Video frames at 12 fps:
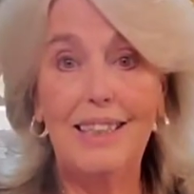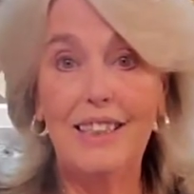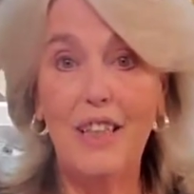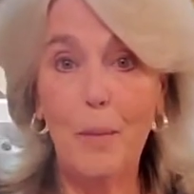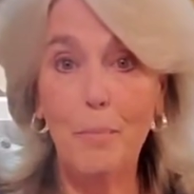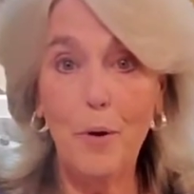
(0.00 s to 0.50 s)

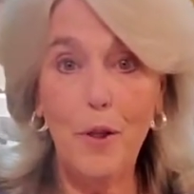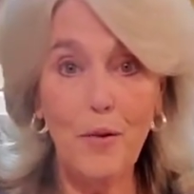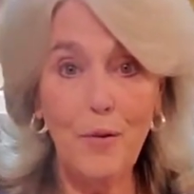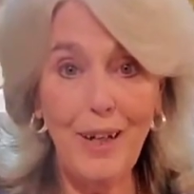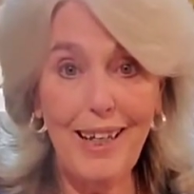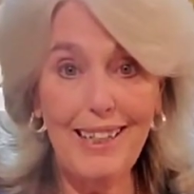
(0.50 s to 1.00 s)
Number
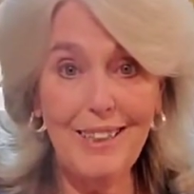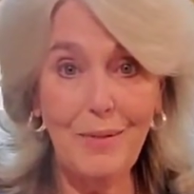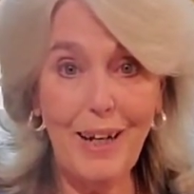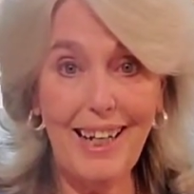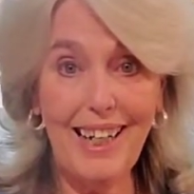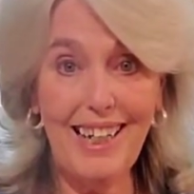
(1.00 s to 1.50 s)
3 is
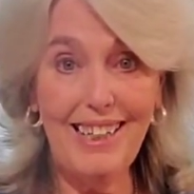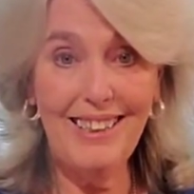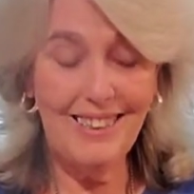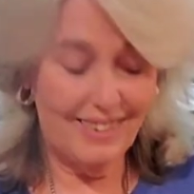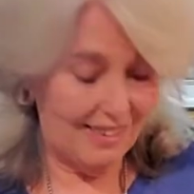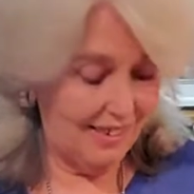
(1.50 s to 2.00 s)
ready.
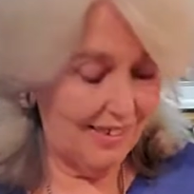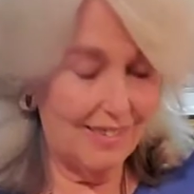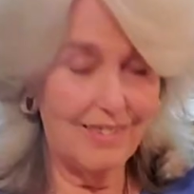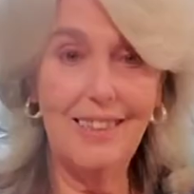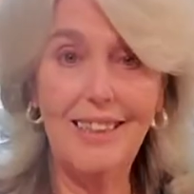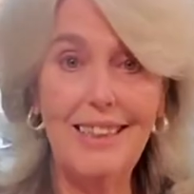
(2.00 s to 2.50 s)

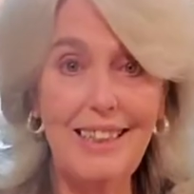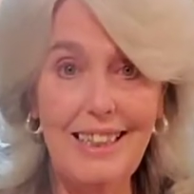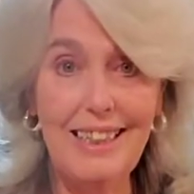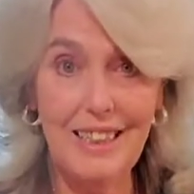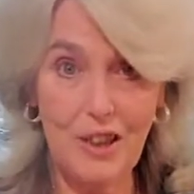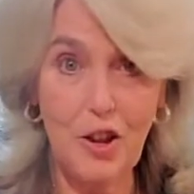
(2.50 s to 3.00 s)
At
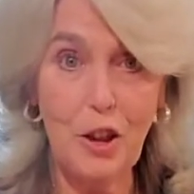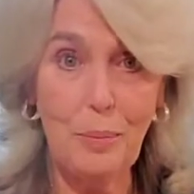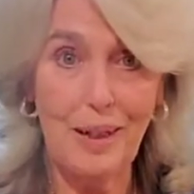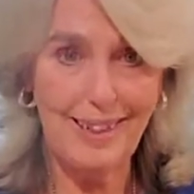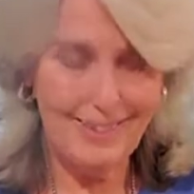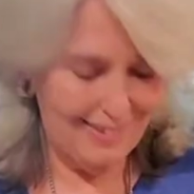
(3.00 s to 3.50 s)
least it should
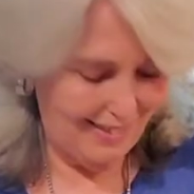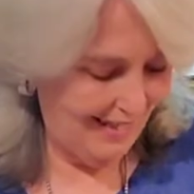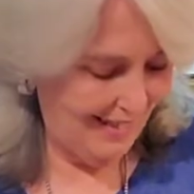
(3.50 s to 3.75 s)
be.